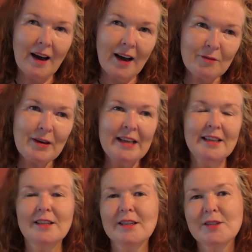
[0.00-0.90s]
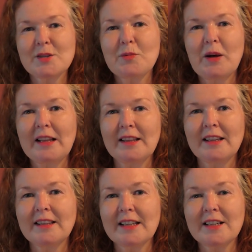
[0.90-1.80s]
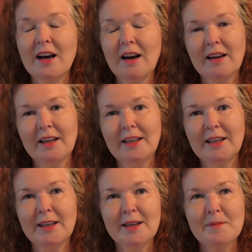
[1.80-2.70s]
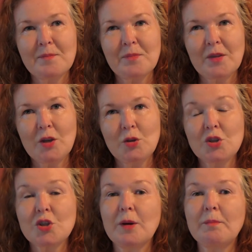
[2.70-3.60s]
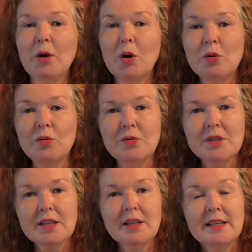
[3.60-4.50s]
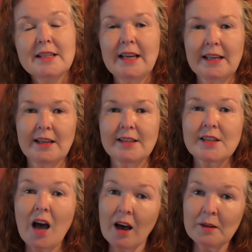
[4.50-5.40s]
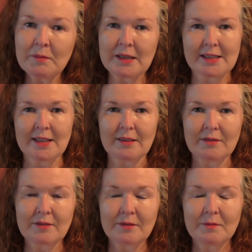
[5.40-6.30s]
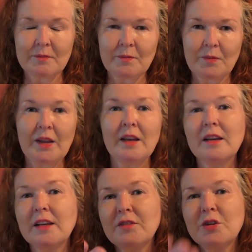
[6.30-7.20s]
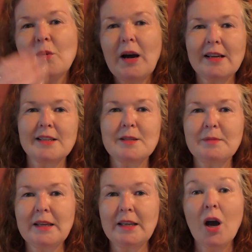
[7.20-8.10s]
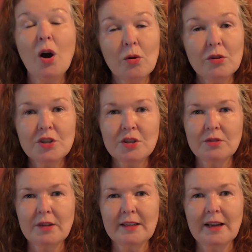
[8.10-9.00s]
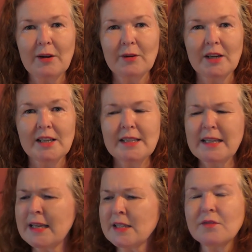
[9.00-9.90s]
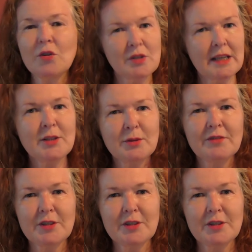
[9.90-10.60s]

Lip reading: I recognize as well that I used to impose deadlines on myself. If you asked me, oh, could you do that, Karen? I'd say, yes, of course, I'll do it for